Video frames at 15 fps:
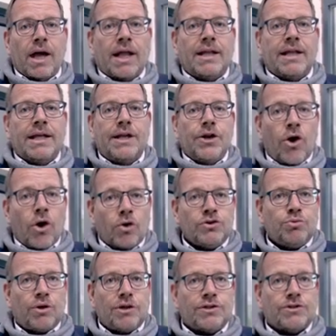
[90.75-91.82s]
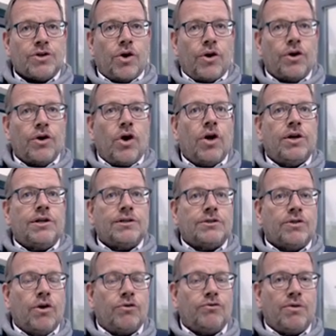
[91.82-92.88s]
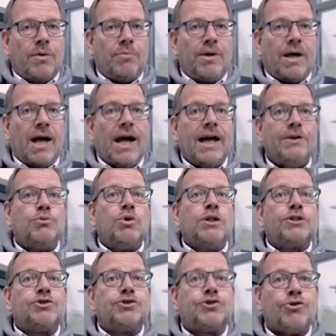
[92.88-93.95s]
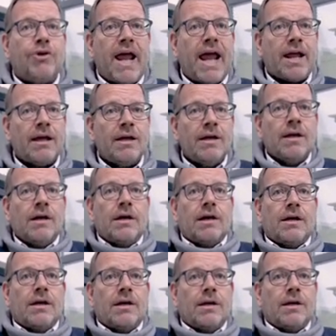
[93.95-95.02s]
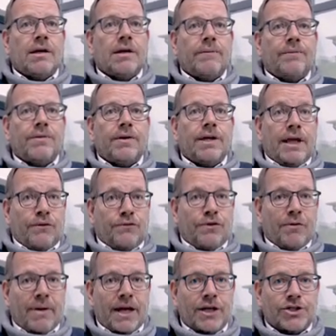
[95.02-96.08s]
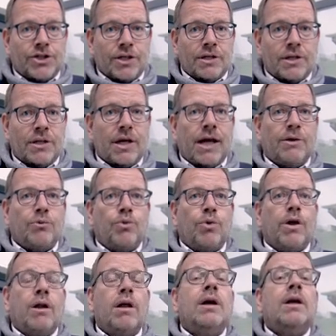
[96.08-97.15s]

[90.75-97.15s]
and he knows what is going on, and the software behind will track the information and will